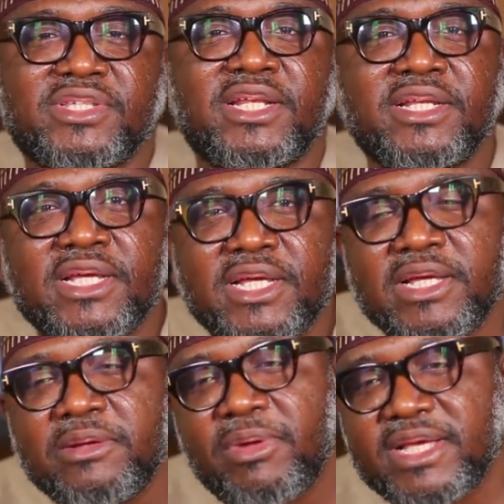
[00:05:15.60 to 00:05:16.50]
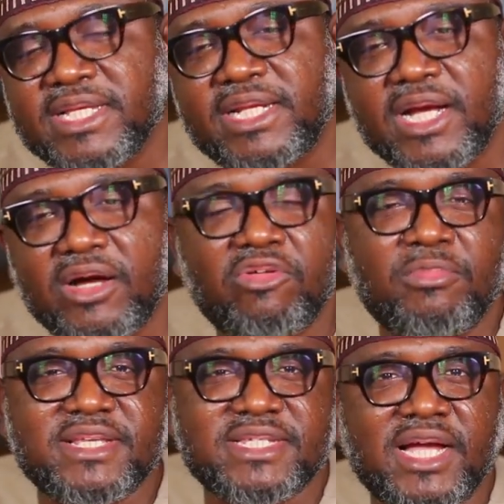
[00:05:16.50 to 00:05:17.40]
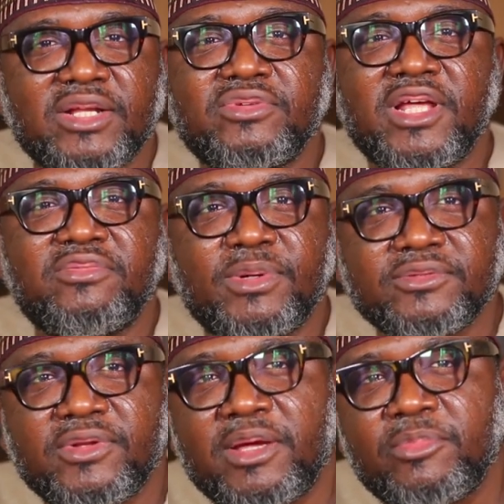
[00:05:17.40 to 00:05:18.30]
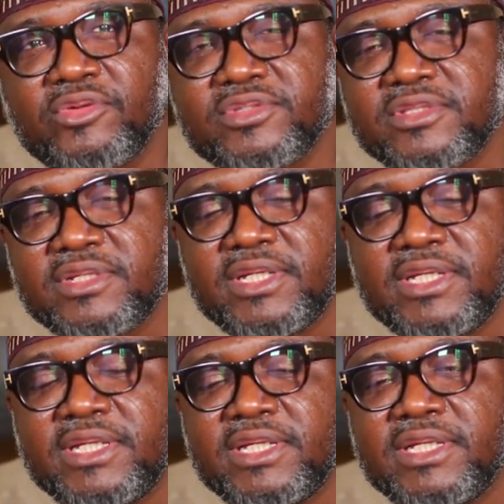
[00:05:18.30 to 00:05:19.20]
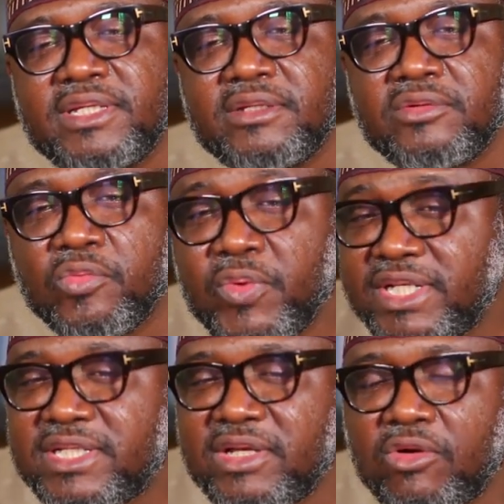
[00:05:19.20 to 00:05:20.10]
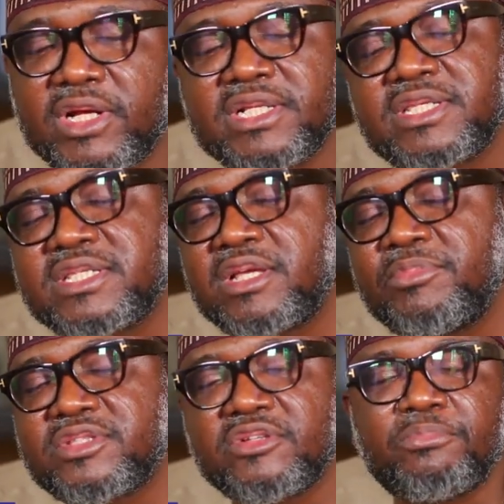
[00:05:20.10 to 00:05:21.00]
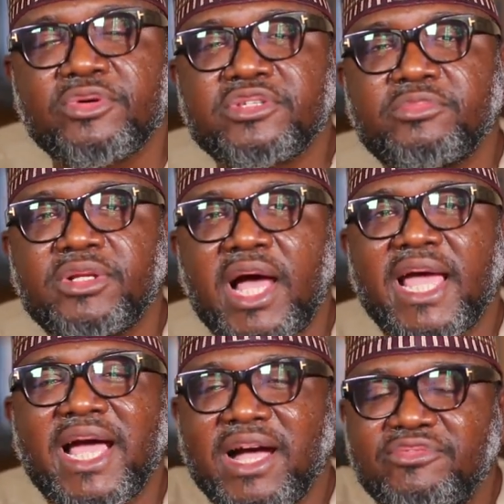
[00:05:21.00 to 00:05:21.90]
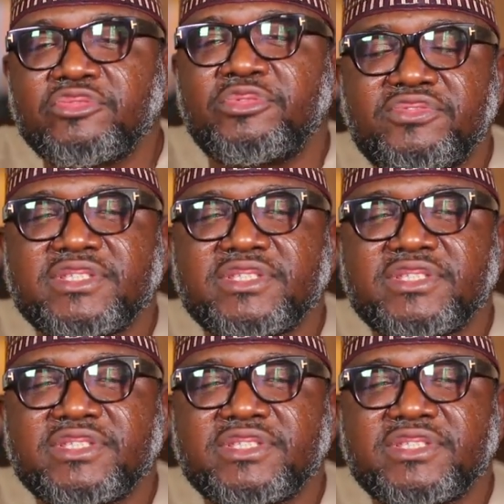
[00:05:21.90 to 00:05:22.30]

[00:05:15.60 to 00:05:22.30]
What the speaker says: to send my sadaqah or my zakat to that particular mosque. With the current system, it's not possible. I have to be